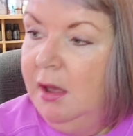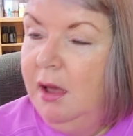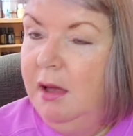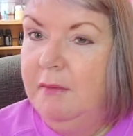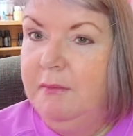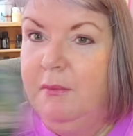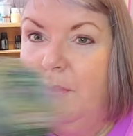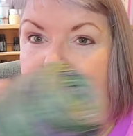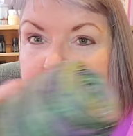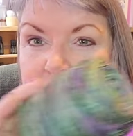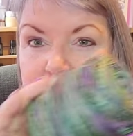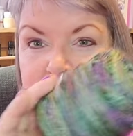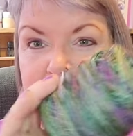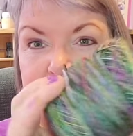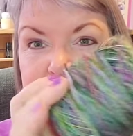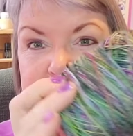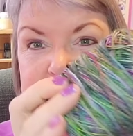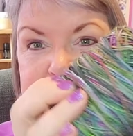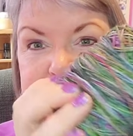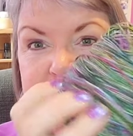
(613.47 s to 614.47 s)
I've wound
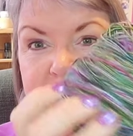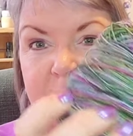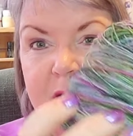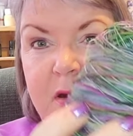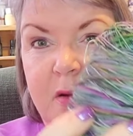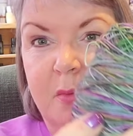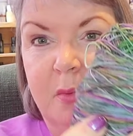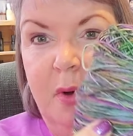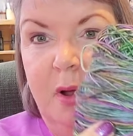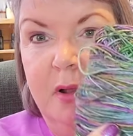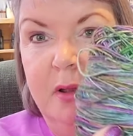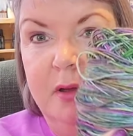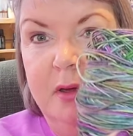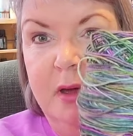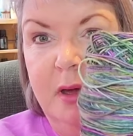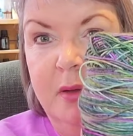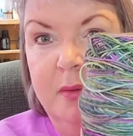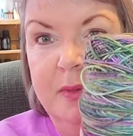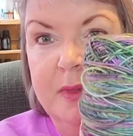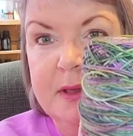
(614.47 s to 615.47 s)
this yarn a while
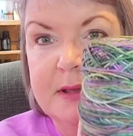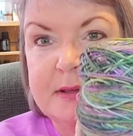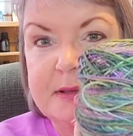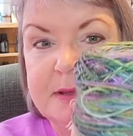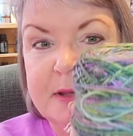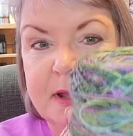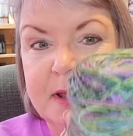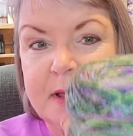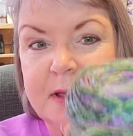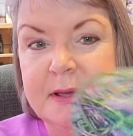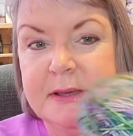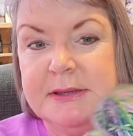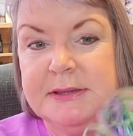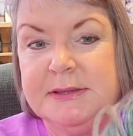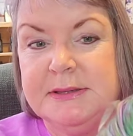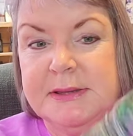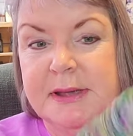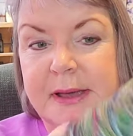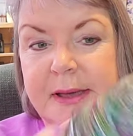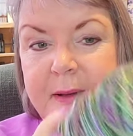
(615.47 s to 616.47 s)
ago. This
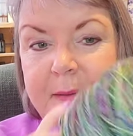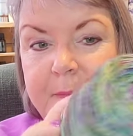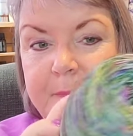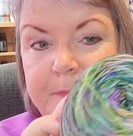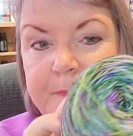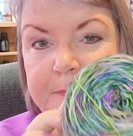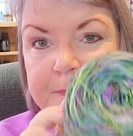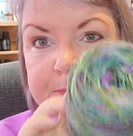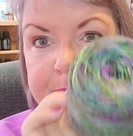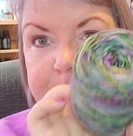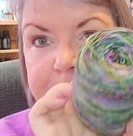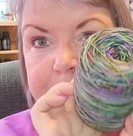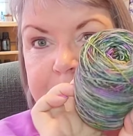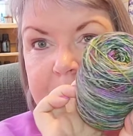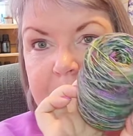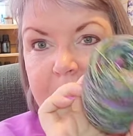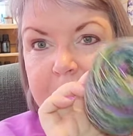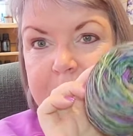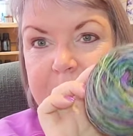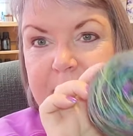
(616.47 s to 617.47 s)
is
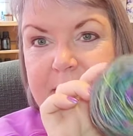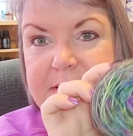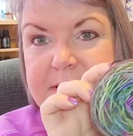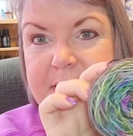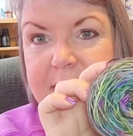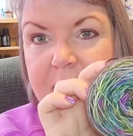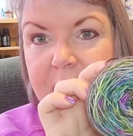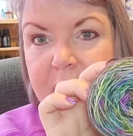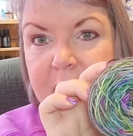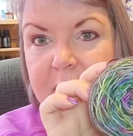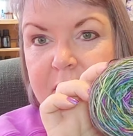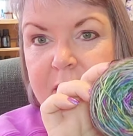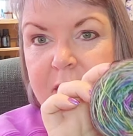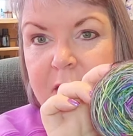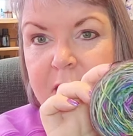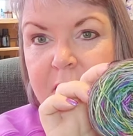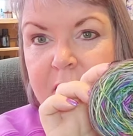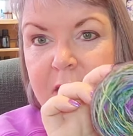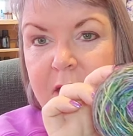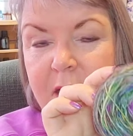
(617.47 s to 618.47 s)
pixie yarn,
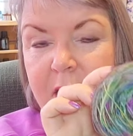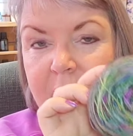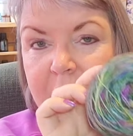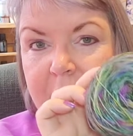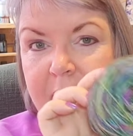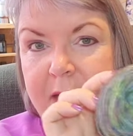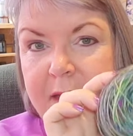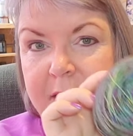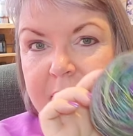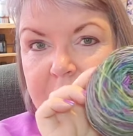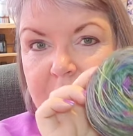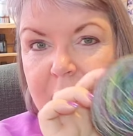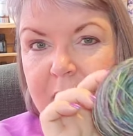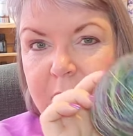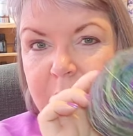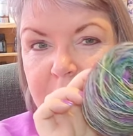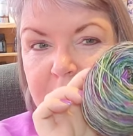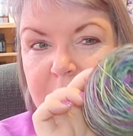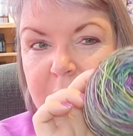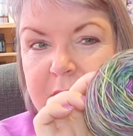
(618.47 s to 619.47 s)
and I
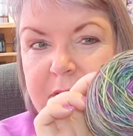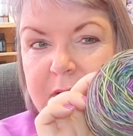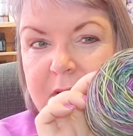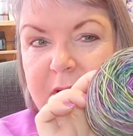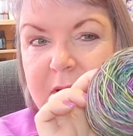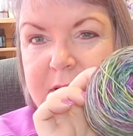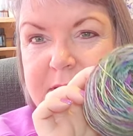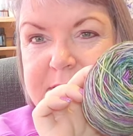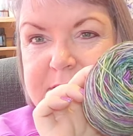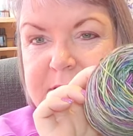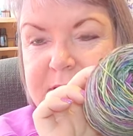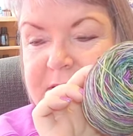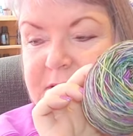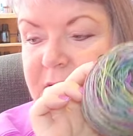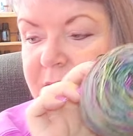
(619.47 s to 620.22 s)
would like to cast this